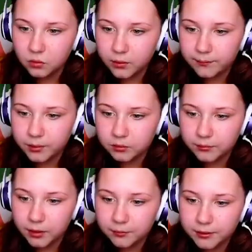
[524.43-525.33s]
not in build
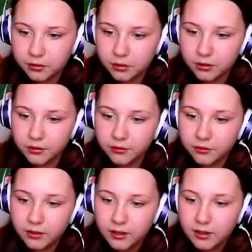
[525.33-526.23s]
mode
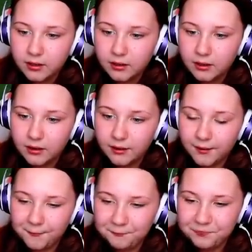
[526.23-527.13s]
because
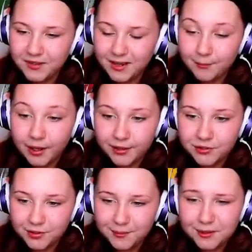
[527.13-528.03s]
in my
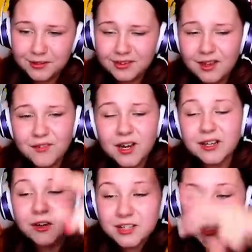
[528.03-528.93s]
street, because I've
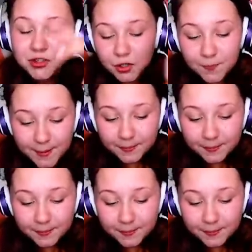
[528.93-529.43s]
only got the two people's